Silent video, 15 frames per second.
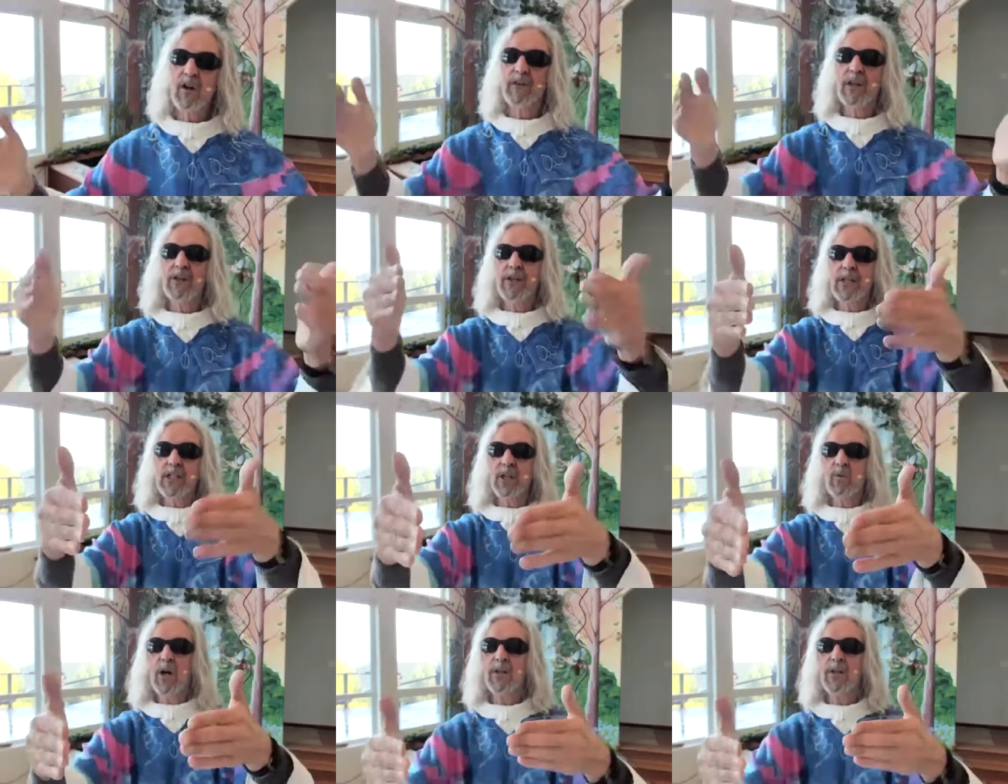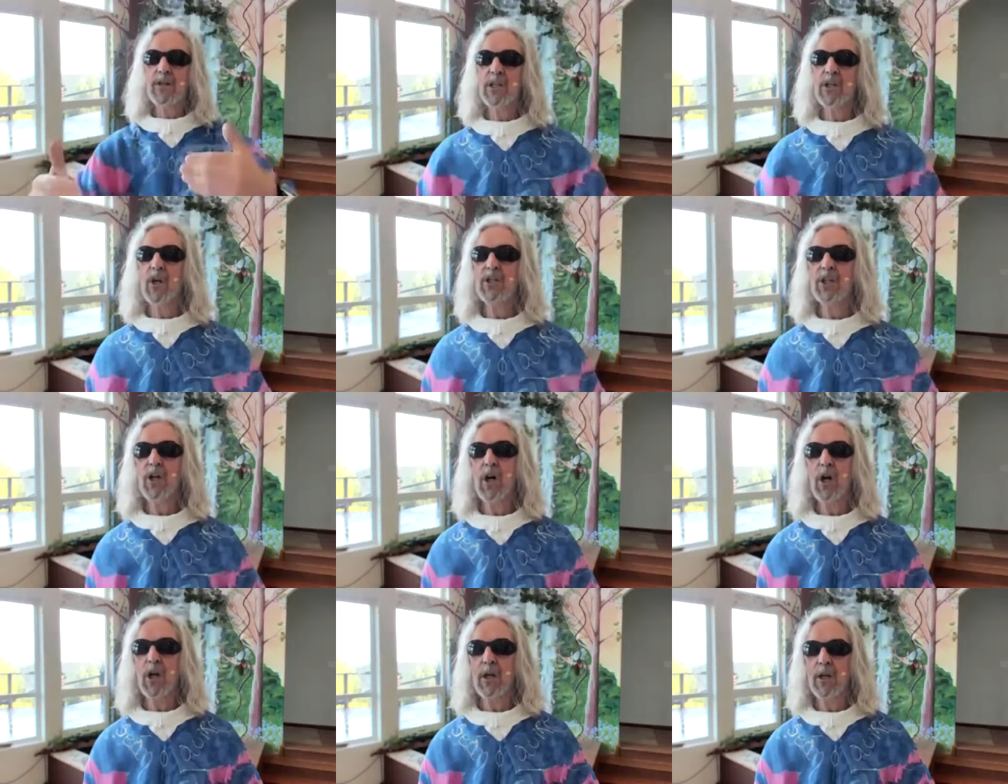that needs to go on to COG
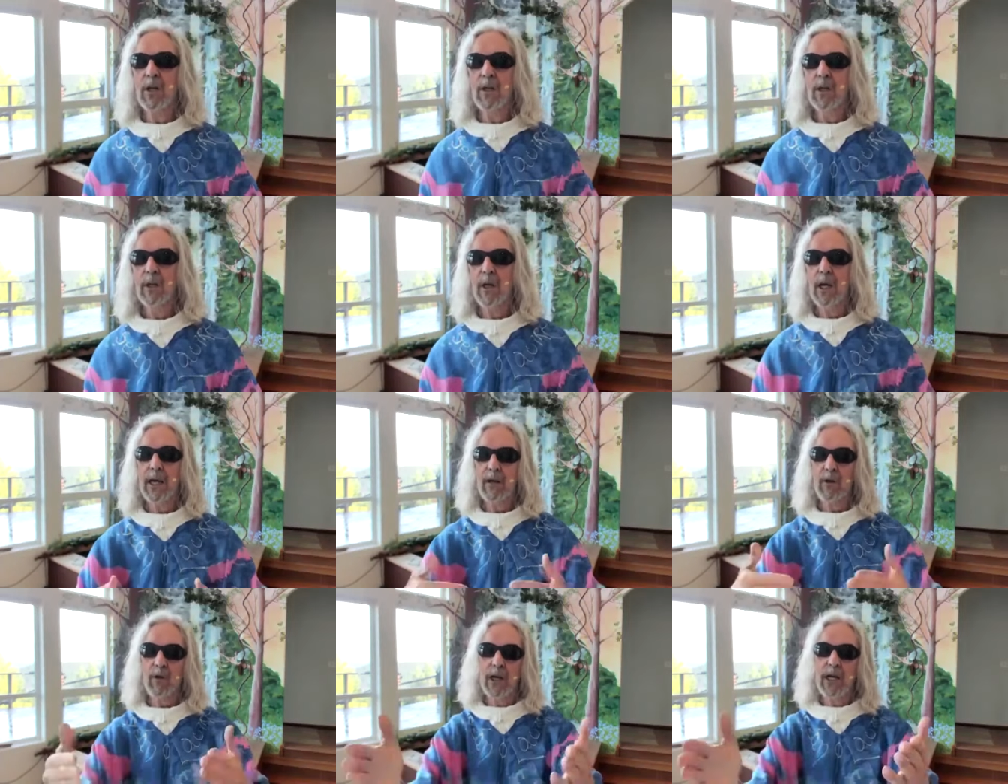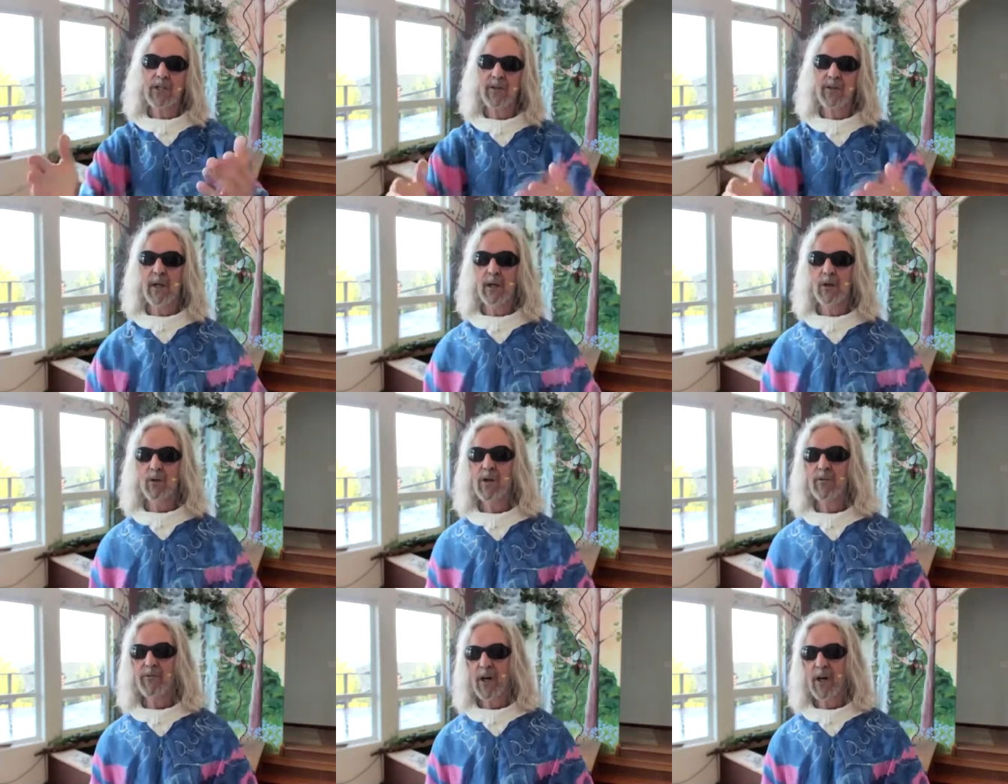all
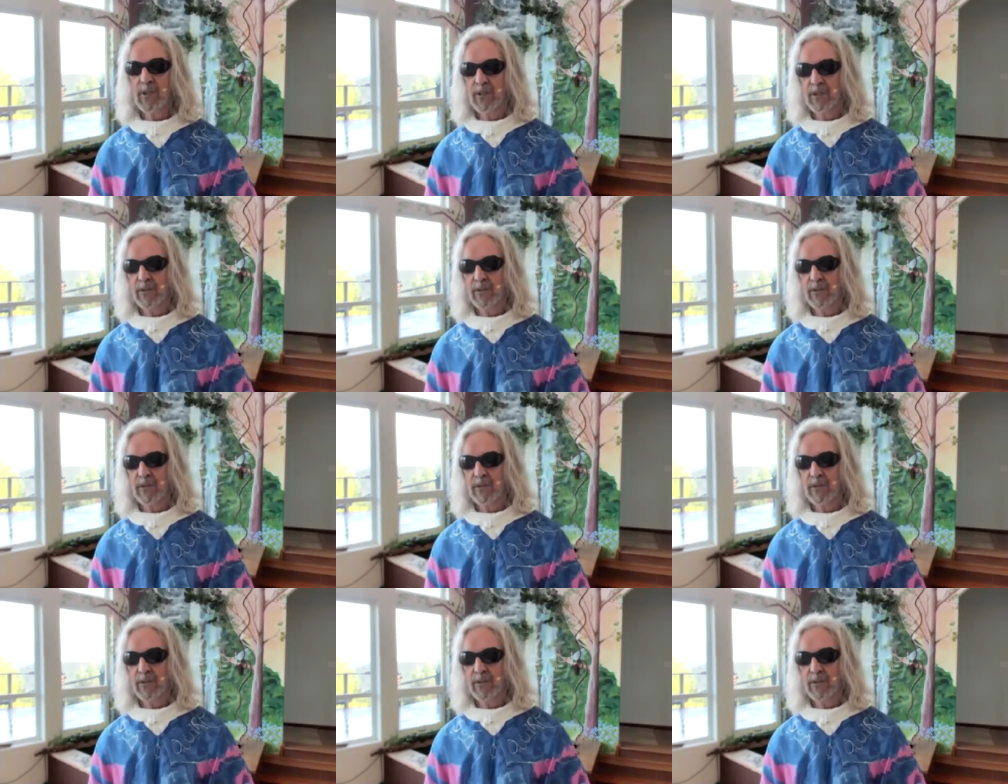going forward.